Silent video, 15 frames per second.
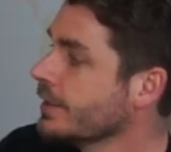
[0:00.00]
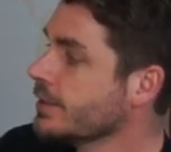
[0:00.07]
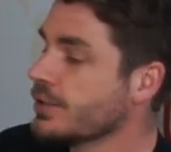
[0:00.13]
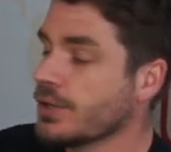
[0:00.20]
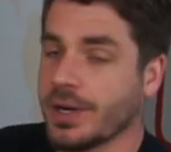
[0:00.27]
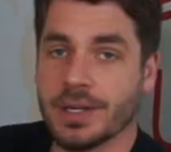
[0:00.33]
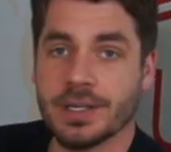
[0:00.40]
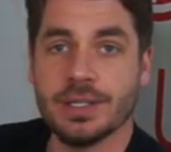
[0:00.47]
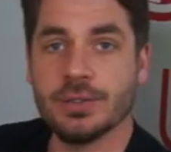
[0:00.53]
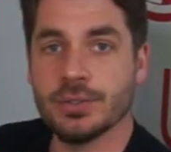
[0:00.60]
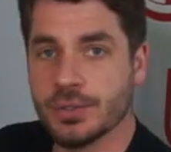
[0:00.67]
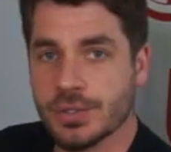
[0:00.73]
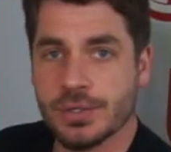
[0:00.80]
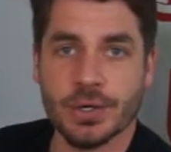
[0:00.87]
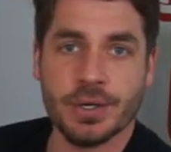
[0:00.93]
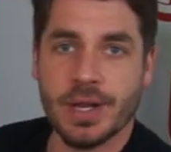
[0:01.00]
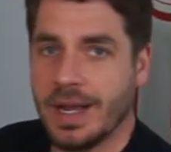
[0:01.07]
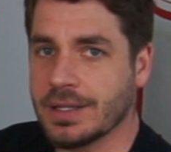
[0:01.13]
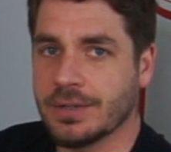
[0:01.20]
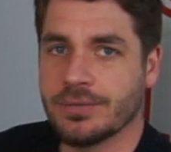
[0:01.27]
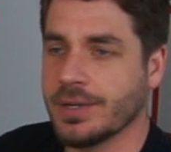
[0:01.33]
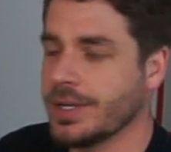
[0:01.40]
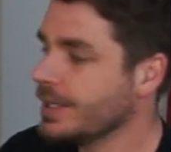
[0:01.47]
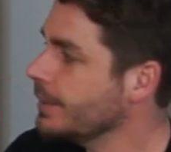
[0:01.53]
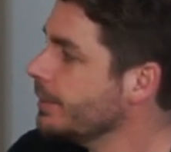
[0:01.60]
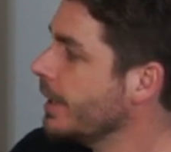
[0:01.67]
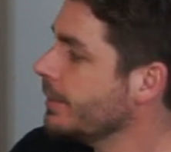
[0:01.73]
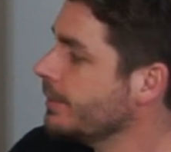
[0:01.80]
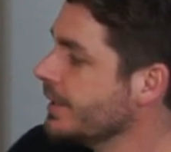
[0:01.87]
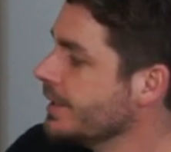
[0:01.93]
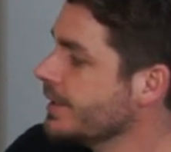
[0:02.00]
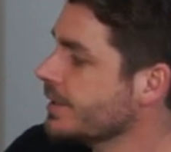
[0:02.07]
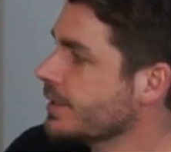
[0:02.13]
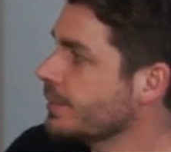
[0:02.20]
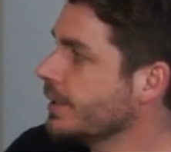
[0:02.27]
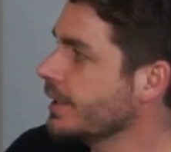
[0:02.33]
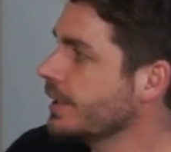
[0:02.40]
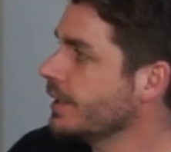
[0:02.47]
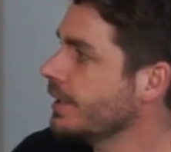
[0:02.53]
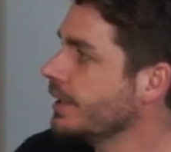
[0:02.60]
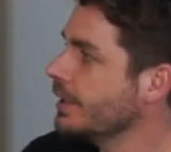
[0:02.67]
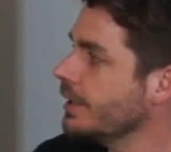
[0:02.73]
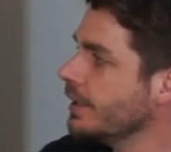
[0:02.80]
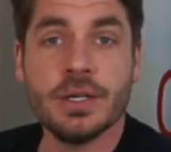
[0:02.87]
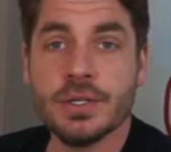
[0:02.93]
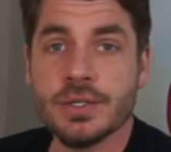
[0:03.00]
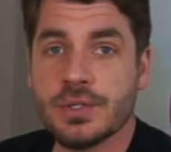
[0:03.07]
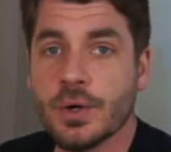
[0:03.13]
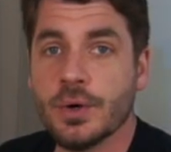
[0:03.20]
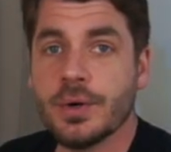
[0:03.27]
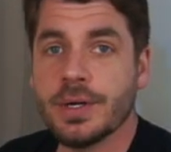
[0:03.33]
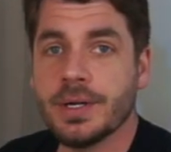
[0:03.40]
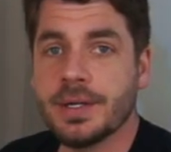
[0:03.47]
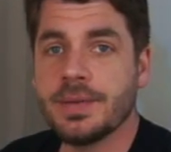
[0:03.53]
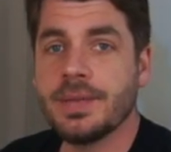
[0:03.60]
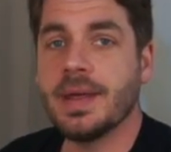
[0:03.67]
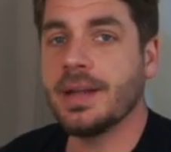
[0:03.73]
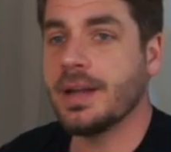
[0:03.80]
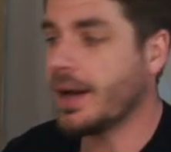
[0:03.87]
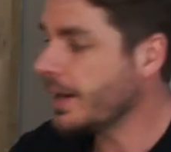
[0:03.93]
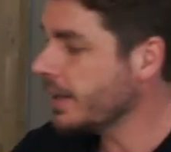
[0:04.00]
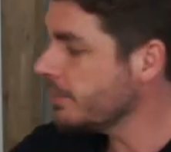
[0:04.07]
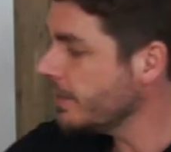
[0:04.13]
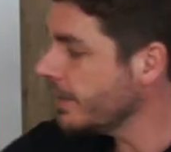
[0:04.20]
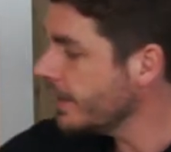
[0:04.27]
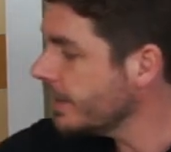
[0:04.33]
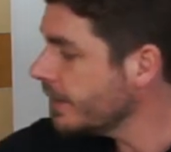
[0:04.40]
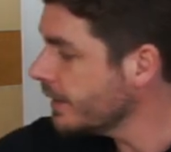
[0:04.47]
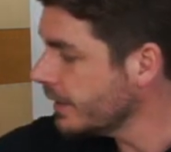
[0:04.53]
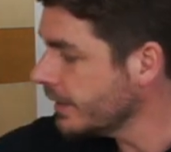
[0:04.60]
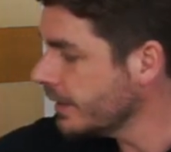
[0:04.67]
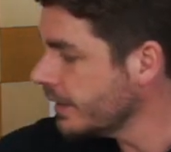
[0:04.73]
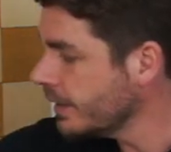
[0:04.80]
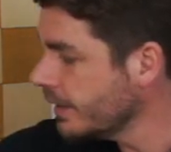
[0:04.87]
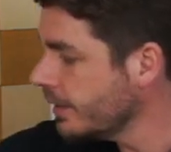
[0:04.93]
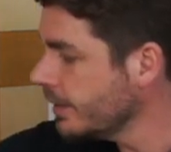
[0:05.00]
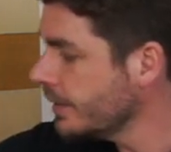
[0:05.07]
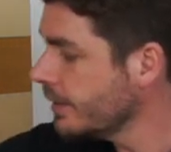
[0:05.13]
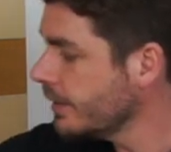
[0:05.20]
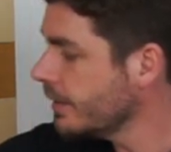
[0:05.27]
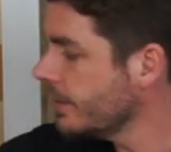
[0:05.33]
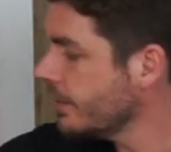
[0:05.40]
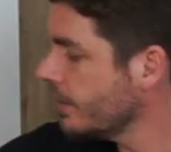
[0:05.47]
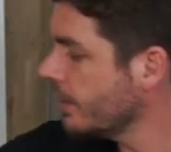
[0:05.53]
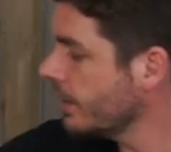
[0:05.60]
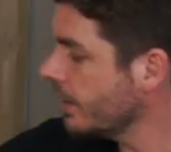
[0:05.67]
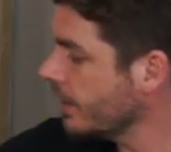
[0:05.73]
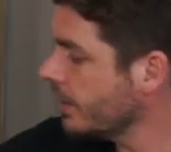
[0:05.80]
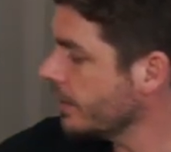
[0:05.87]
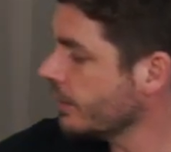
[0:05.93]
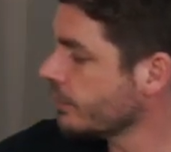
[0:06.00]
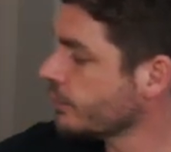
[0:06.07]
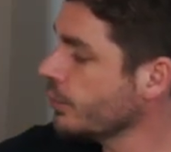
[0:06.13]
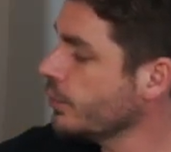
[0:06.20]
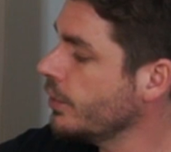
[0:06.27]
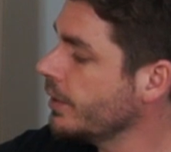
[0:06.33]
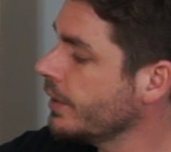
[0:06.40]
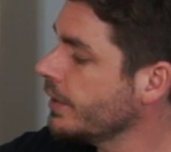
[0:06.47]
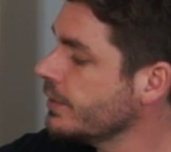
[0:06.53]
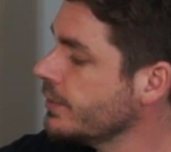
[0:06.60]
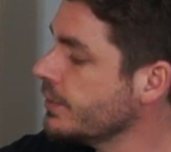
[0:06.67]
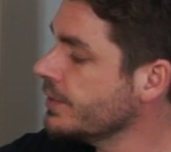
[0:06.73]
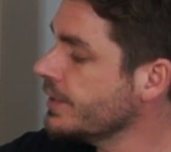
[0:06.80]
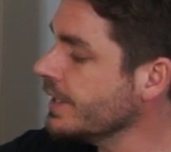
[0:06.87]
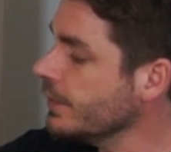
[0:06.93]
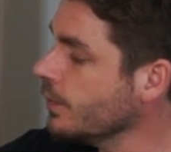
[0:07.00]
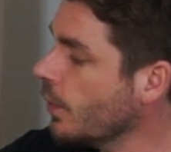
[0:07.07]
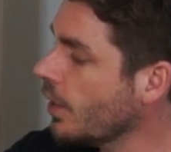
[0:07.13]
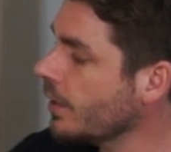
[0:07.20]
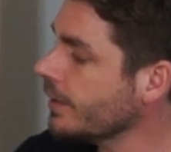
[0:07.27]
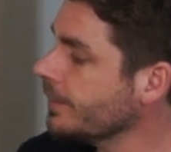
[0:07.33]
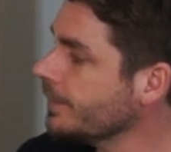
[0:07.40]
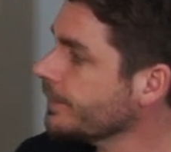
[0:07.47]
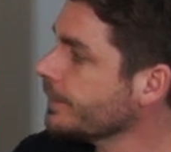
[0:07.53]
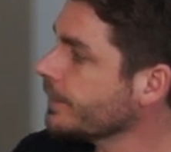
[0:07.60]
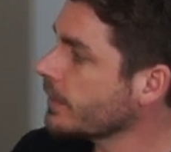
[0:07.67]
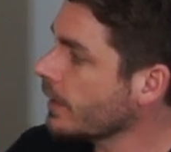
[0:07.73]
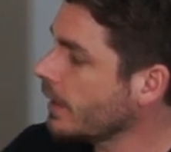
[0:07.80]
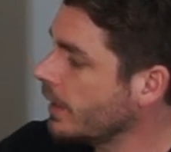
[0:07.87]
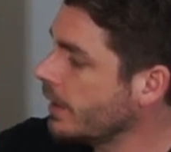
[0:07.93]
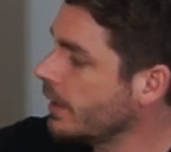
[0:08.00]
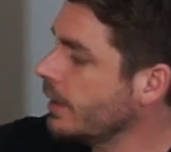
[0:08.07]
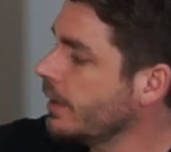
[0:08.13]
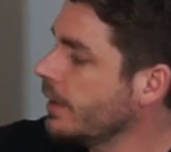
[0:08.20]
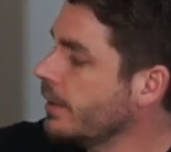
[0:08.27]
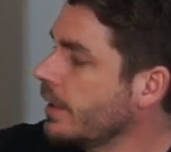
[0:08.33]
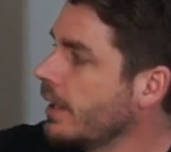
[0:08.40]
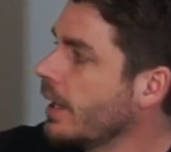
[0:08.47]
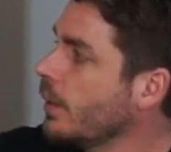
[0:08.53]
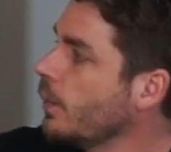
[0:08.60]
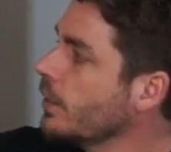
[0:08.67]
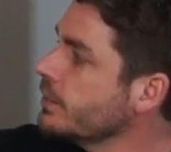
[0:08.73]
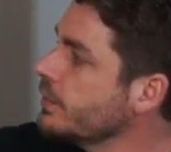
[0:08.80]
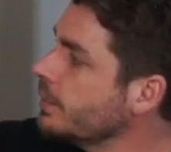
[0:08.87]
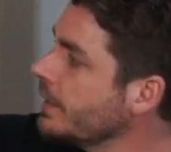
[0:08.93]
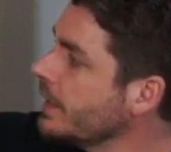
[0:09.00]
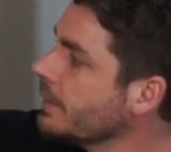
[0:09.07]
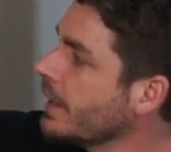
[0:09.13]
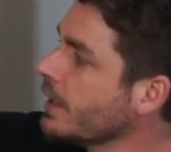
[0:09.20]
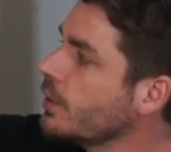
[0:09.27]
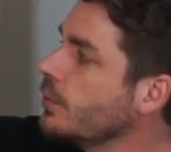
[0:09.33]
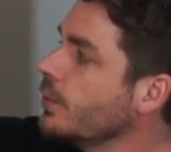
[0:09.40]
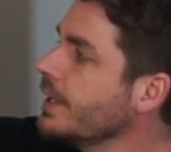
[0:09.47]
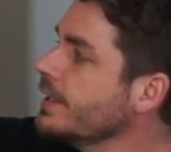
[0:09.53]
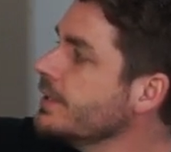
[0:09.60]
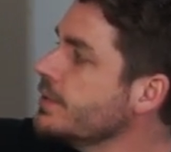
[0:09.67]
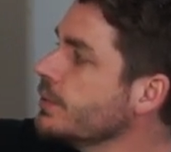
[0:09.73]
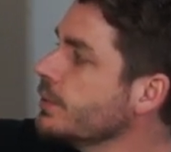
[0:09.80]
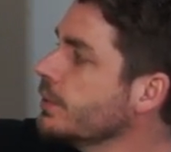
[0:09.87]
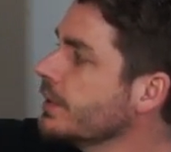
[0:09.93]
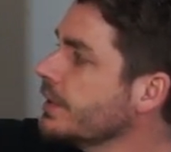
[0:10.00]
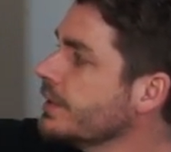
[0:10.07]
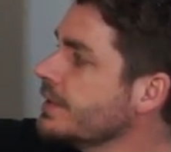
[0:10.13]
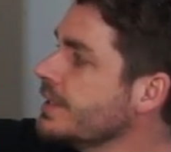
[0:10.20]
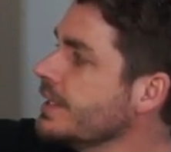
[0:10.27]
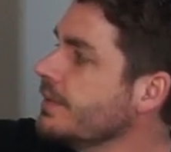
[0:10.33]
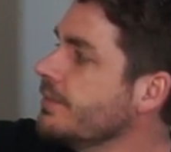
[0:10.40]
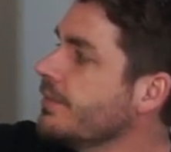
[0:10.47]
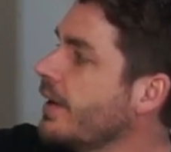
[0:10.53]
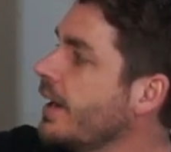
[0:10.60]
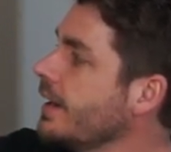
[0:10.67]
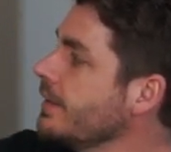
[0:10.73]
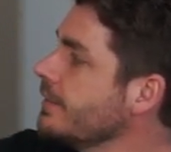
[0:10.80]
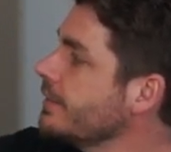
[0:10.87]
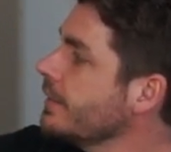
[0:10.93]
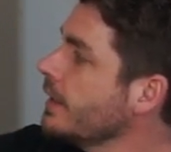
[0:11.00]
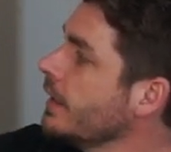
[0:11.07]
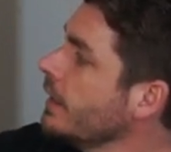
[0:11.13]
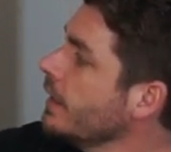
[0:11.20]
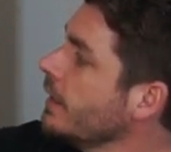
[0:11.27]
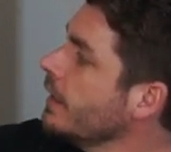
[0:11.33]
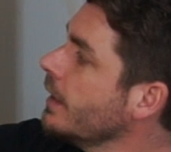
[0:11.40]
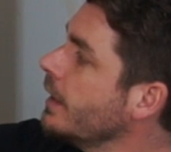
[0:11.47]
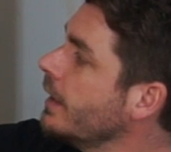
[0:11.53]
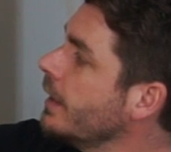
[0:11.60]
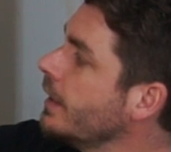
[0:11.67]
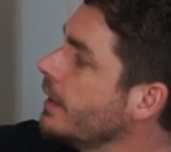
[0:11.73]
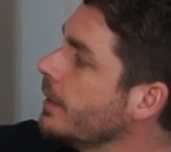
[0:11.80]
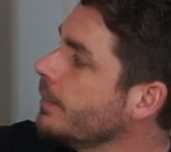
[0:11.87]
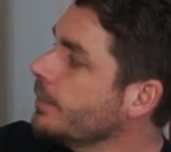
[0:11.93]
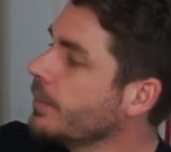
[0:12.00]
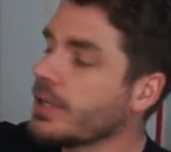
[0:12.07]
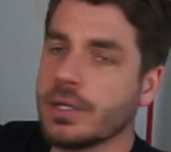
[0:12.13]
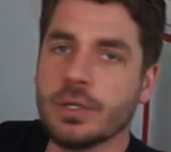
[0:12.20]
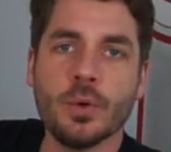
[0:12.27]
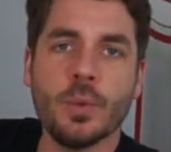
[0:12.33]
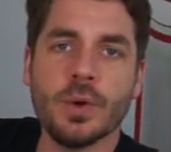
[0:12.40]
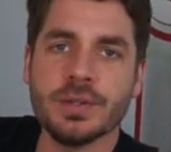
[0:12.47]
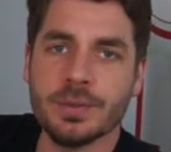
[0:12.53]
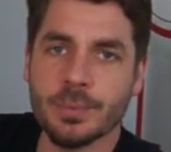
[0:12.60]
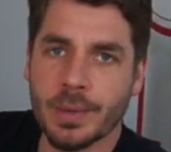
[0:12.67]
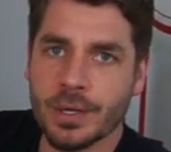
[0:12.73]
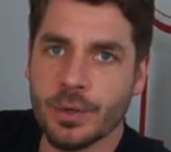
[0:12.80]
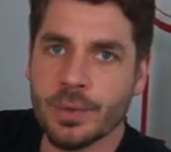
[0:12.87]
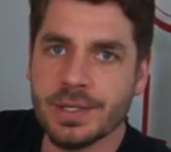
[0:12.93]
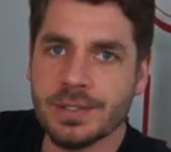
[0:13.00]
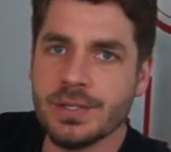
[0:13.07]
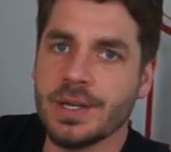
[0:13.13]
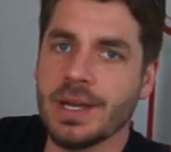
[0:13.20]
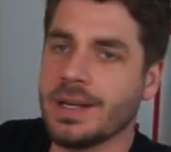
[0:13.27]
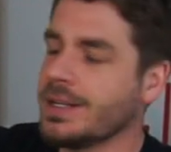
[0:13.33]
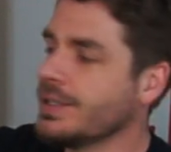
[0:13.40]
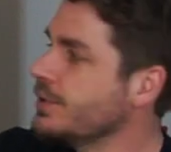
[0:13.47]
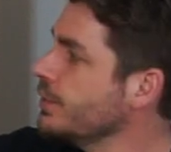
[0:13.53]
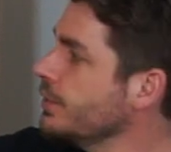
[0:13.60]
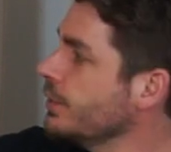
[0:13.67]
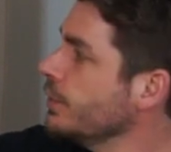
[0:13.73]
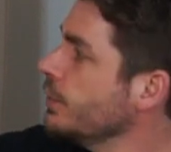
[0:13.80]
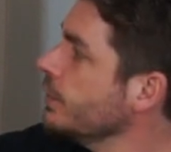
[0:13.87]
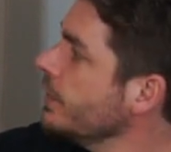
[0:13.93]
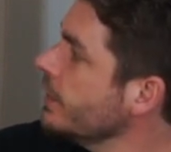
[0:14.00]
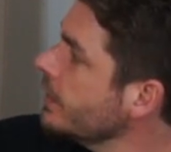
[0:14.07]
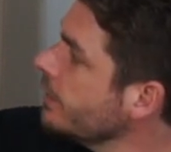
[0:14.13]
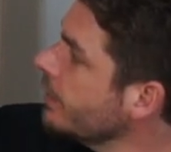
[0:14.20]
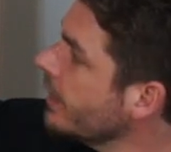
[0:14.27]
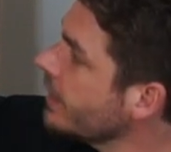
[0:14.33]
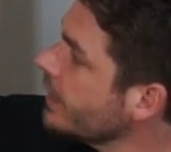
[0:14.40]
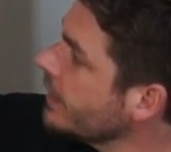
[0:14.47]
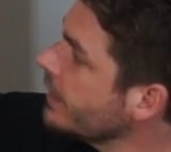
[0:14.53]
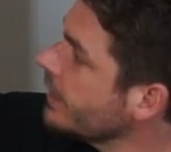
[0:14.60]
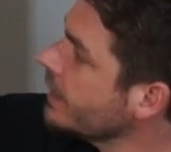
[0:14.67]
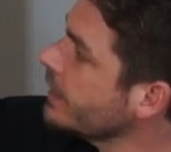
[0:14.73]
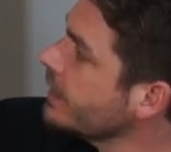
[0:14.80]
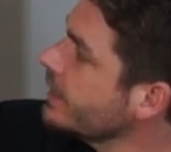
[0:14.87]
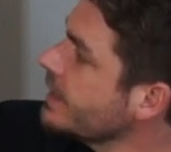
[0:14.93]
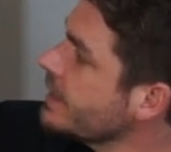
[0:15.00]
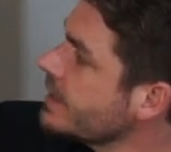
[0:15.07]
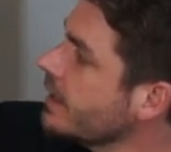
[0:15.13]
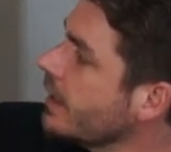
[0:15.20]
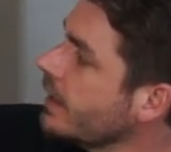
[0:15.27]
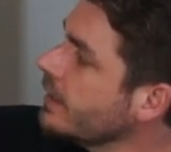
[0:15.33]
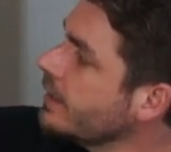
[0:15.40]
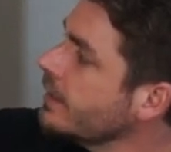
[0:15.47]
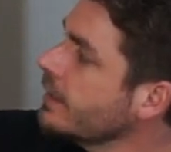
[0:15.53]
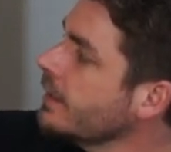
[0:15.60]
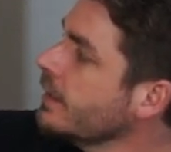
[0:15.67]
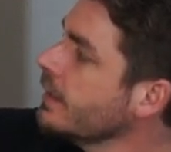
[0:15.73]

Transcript: So I need to start activating my pieces a bit. So then I play a rook to d1. I want to play my queen to d5, but I don't want my queen to get into a union by this knight.